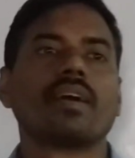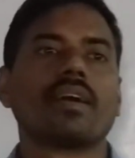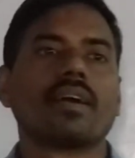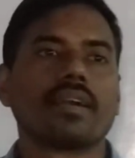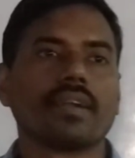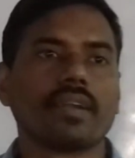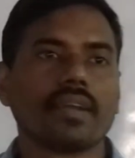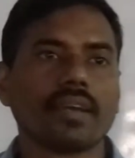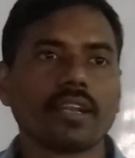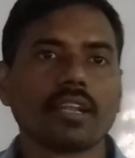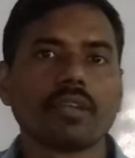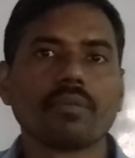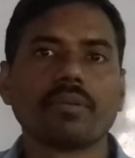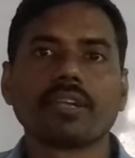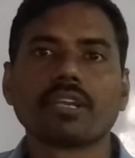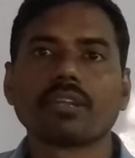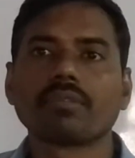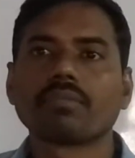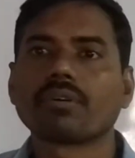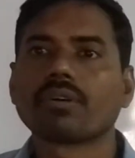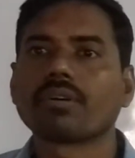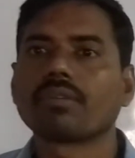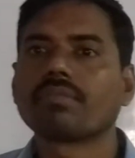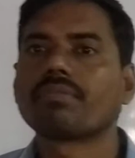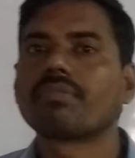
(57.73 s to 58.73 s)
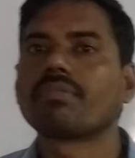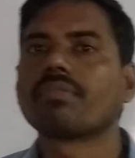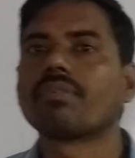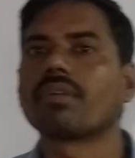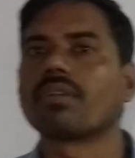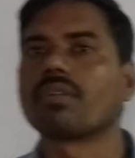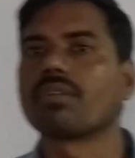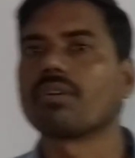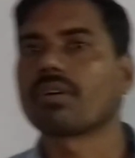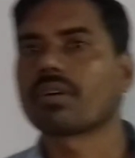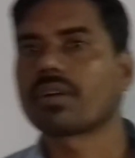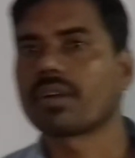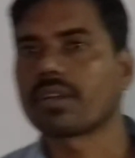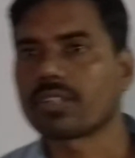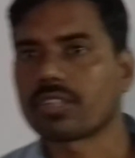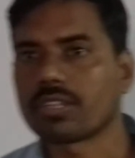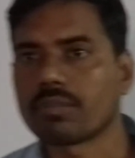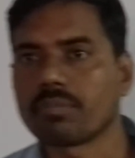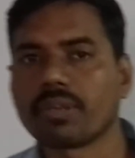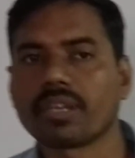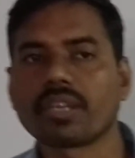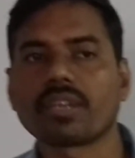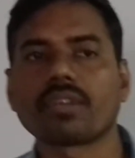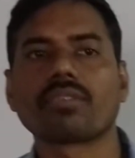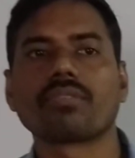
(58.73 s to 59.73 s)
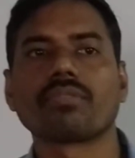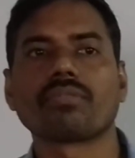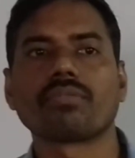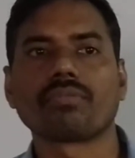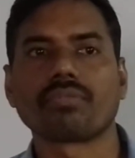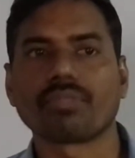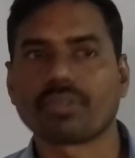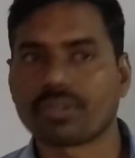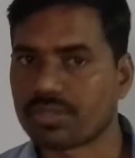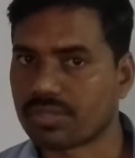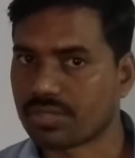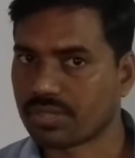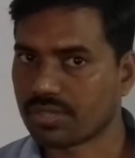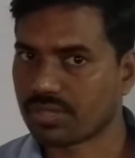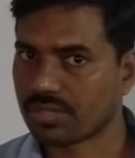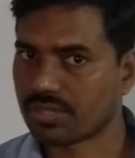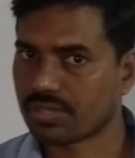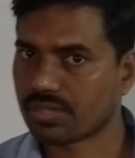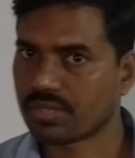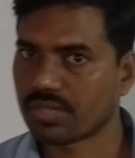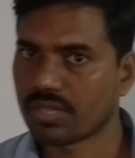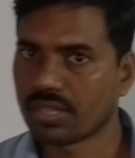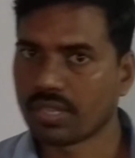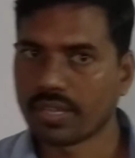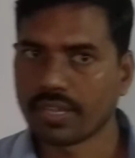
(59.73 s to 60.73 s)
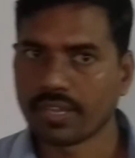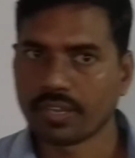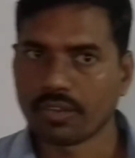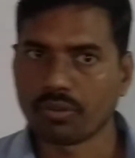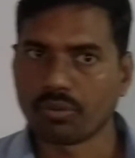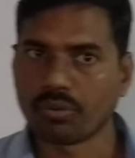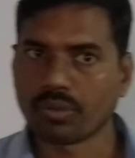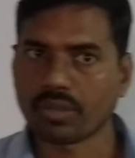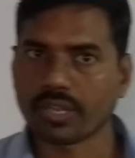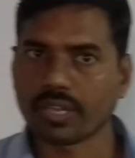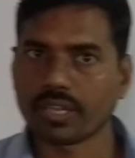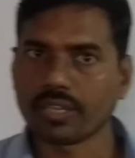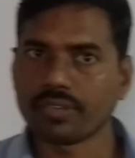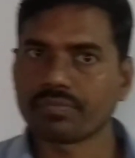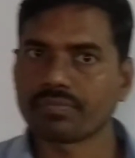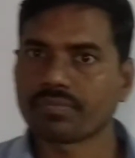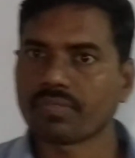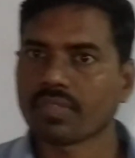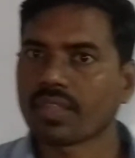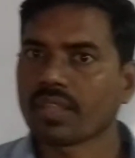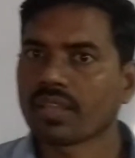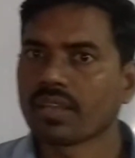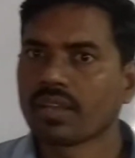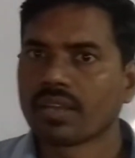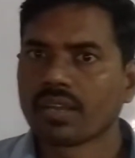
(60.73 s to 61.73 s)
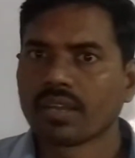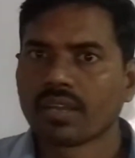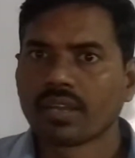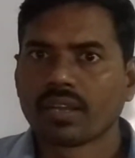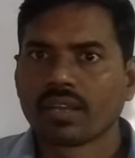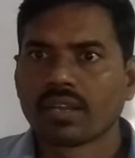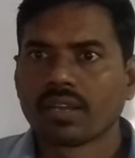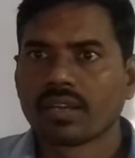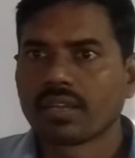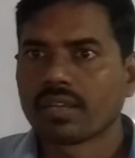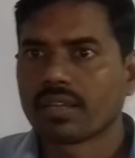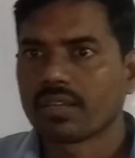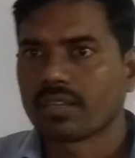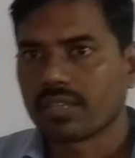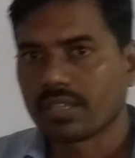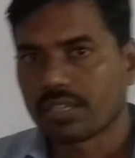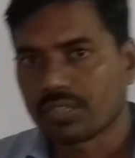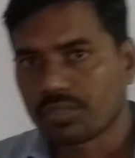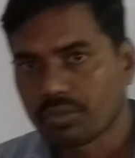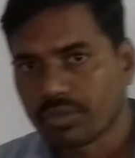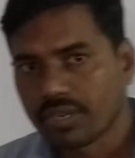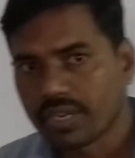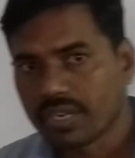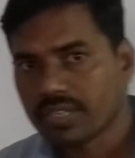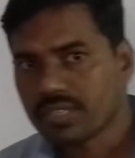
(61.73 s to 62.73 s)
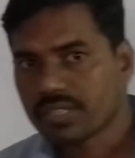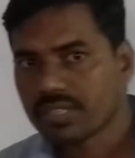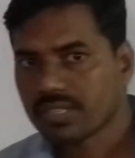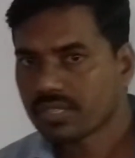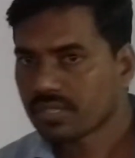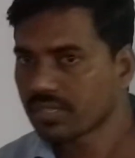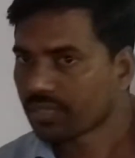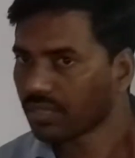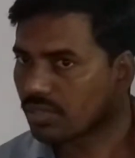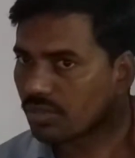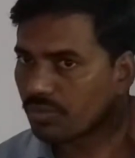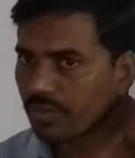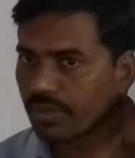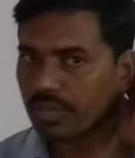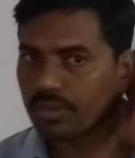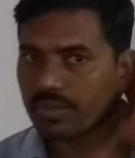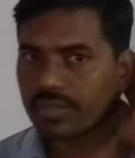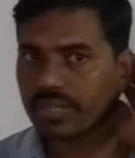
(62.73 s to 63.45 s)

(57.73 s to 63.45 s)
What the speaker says: derivative of logarithmic functions. Okay, students, we know